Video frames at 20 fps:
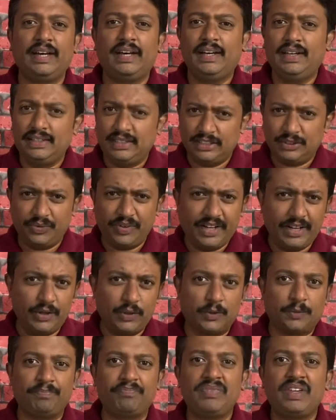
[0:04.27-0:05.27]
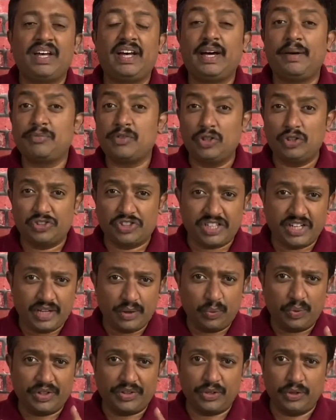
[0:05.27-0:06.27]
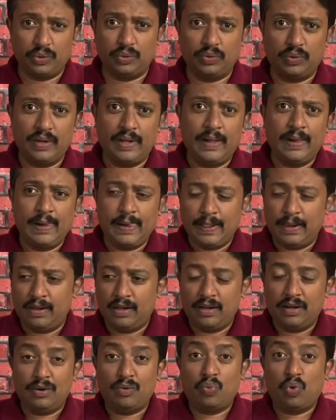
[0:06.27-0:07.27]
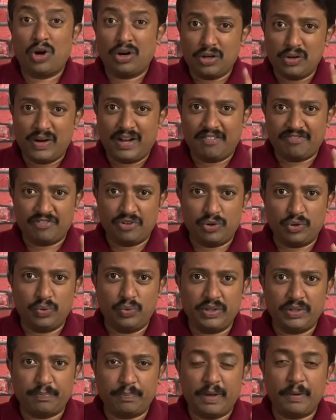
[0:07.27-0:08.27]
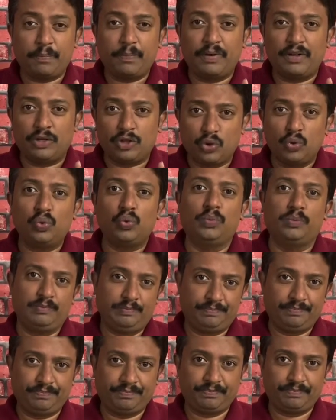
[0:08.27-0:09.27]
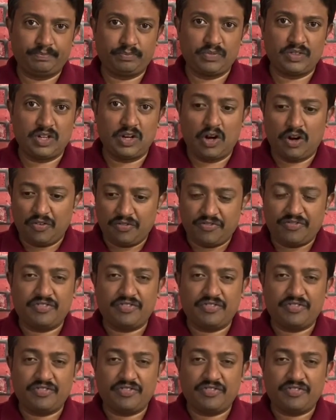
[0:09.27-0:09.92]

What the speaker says: In this video, I'm going to share with you what you have to do with paper 2 of